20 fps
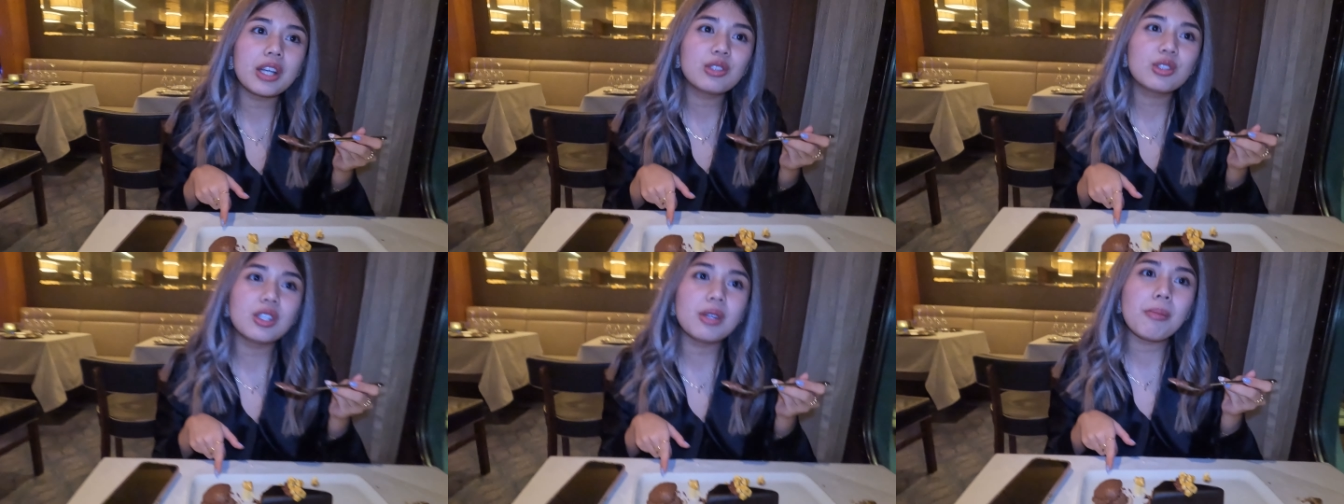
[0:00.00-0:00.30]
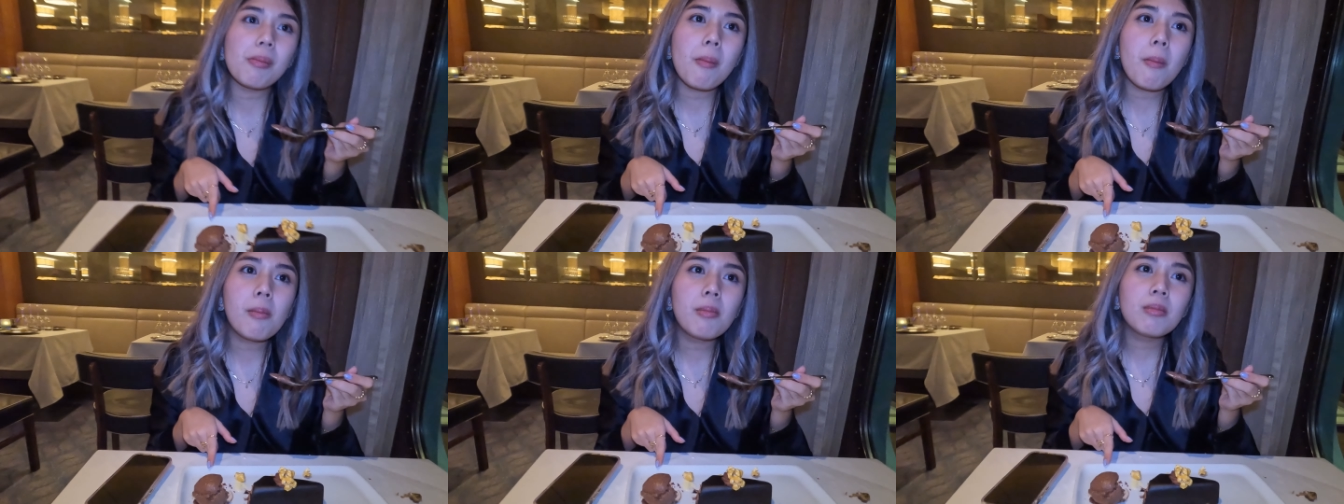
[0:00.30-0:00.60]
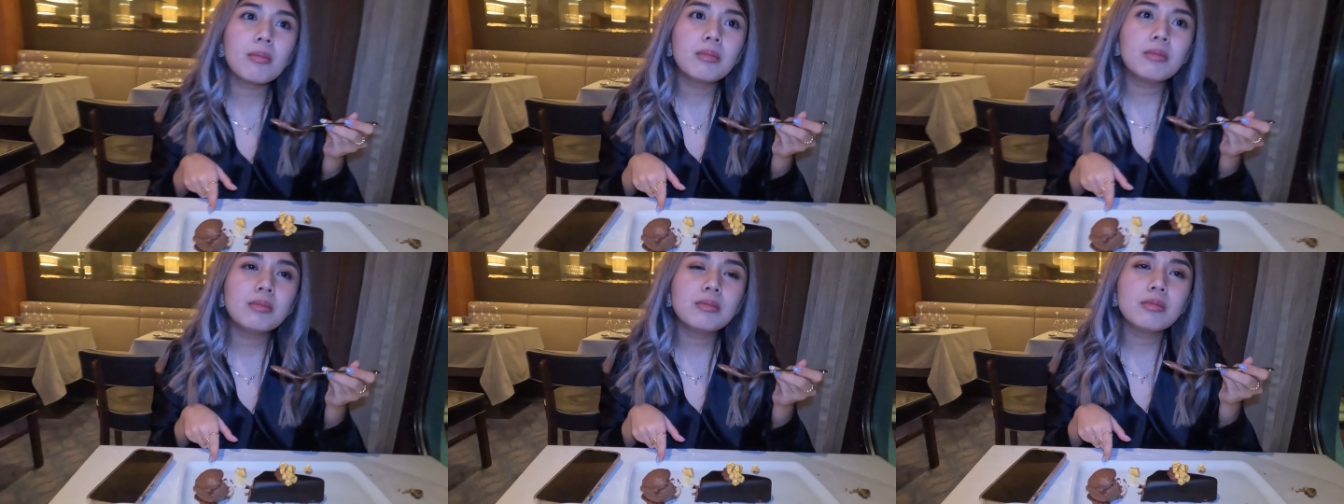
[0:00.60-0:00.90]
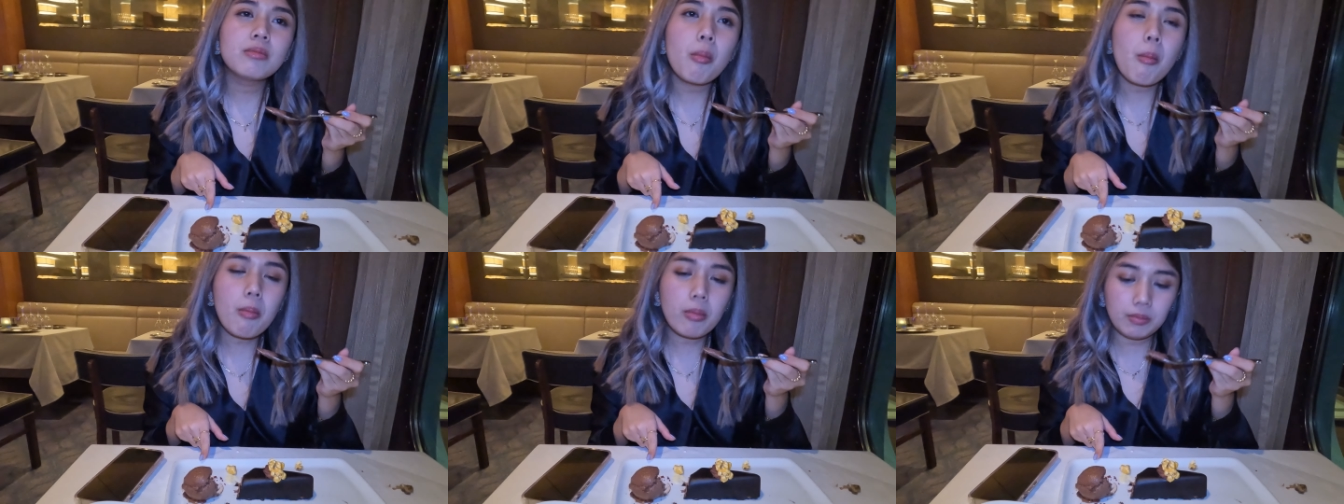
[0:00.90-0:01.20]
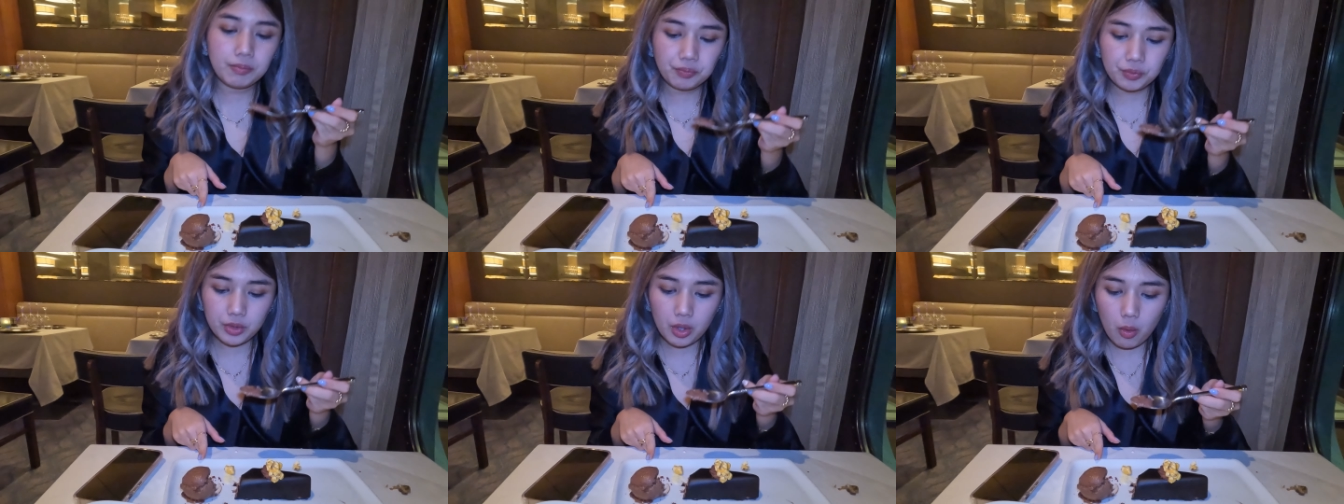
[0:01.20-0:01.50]
I didn't, I didn't care ice cream.
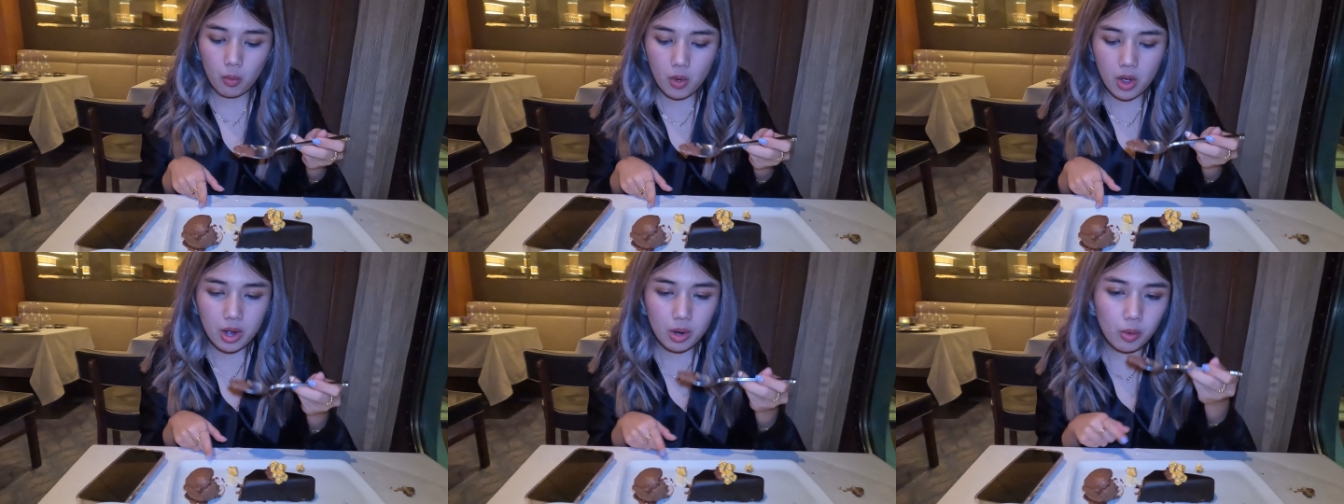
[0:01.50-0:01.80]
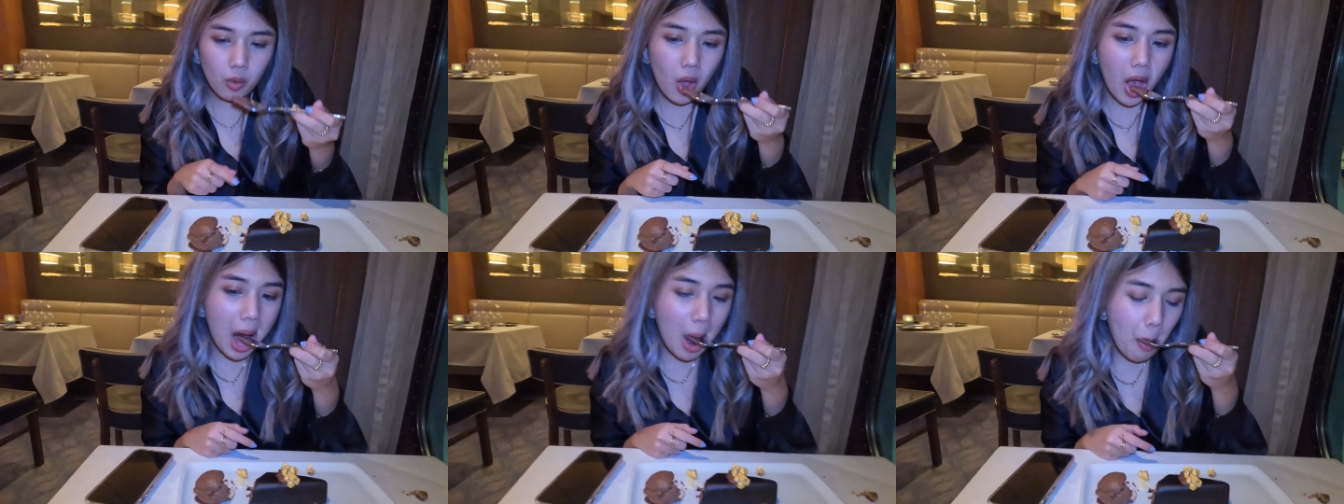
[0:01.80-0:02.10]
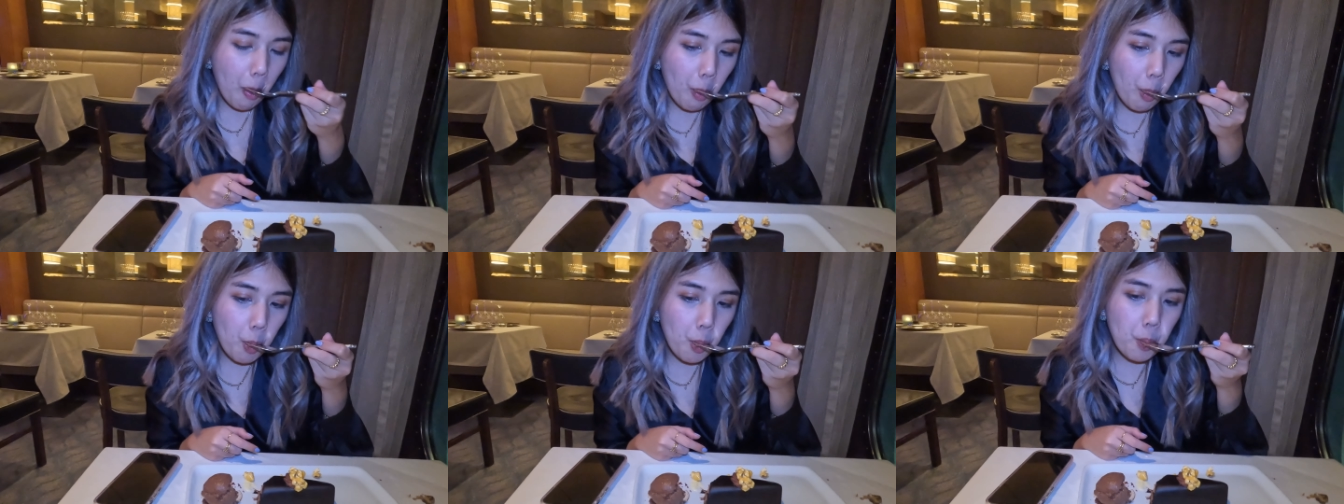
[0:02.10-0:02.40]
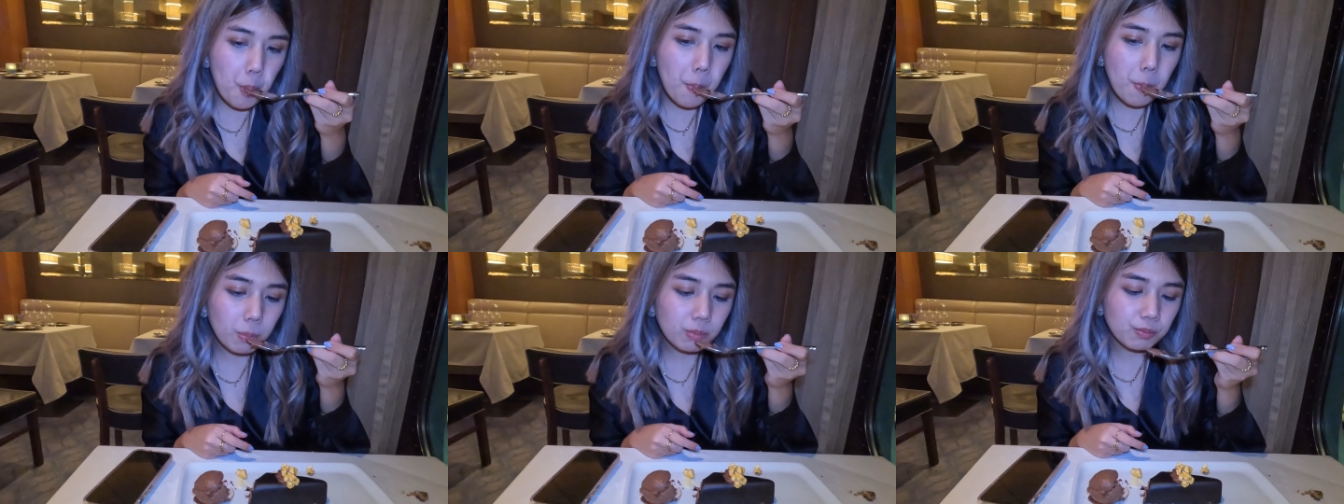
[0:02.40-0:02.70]
Oh. a lot though.